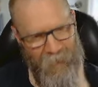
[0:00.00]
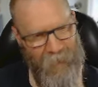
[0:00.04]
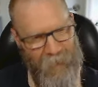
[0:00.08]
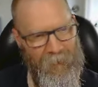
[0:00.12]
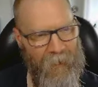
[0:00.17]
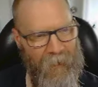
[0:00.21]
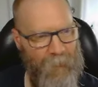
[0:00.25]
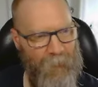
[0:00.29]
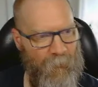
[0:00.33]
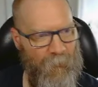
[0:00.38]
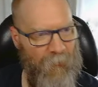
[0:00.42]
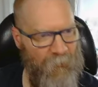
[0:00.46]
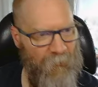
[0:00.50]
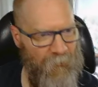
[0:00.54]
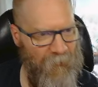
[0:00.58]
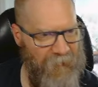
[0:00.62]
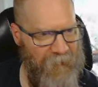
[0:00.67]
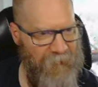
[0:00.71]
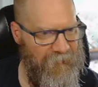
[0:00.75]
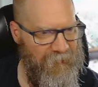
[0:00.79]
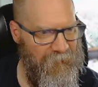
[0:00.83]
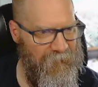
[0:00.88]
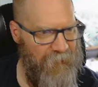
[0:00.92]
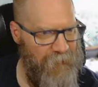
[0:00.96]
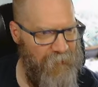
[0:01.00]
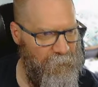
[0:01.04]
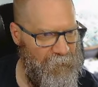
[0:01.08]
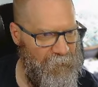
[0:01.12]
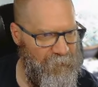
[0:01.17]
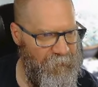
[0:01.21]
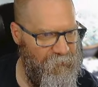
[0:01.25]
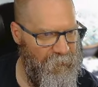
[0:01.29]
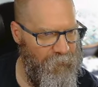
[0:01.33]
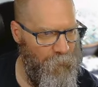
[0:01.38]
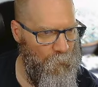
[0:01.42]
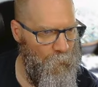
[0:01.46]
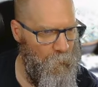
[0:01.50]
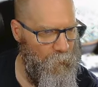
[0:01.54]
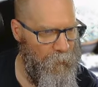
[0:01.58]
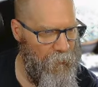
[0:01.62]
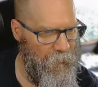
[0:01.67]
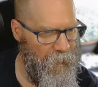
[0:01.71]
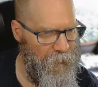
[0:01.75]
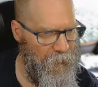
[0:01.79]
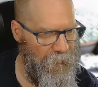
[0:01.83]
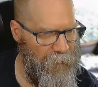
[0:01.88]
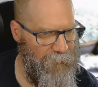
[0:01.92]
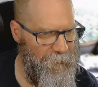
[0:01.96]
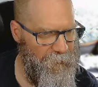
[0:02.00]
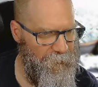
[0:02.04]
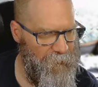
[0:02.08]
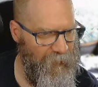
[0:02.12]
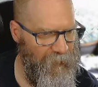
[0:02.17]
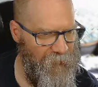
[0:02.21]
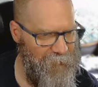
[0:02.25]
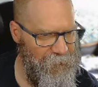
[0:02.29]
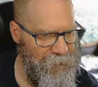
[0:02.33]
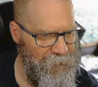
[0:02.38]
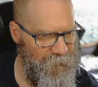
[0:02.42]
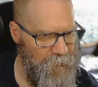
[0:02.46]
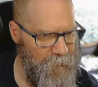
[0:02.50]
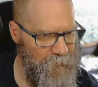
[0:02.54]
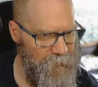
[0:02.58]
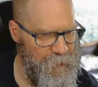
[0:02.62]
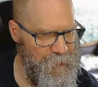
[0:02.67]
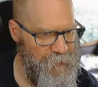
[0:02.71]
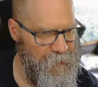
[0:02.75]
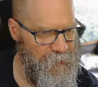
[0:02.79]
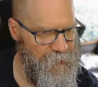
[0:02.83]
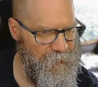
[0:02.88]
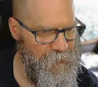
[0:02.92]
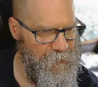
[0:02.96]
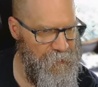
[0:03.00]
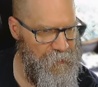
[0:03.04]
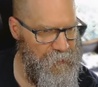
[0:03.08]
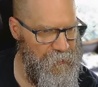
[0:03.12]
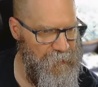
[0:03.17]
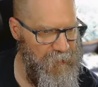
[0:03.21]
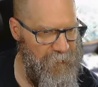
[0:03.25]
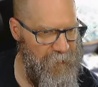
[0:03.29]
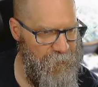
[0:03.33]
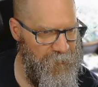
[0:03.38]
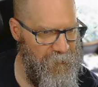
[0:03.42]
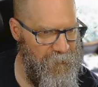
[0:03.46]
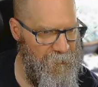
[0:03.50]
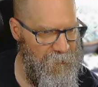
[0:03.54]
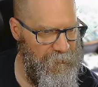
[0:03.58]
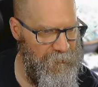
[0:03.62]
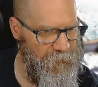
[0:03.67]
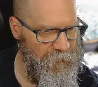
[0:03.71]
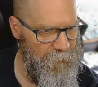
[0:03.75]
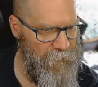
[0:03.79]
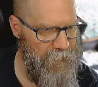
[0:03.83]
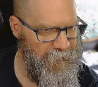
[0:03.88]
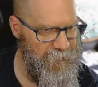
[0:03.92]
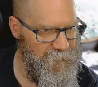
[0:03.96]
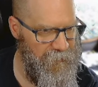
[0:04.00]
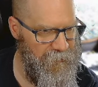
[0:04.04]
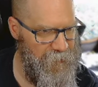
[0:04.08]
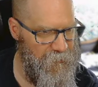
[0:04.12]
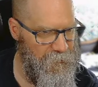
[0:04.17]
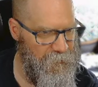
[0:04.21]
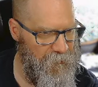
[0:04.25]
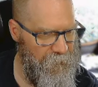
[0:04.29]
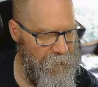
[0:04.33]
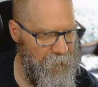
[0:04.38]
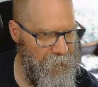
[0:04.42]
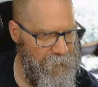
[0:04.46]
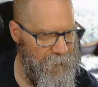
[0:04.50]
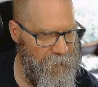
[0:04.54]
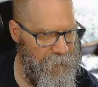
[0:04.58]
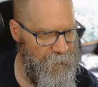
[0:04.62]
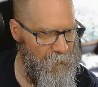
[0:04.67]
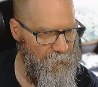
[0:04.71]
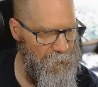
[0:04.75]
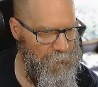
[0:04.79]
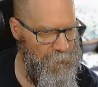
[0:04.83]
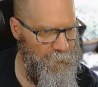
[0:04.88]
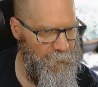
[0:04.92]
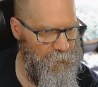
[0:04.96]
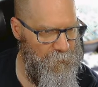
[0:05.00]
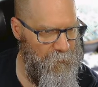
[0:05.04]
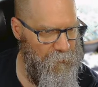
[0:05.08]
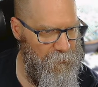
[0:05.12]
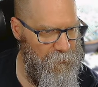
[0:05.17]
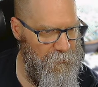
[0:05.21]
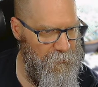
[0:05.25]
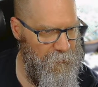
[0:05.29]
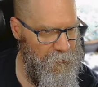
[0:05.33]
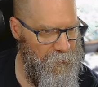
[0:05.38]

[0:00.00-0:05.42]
remember I did this before, and I thought for GP3, see here, the throughput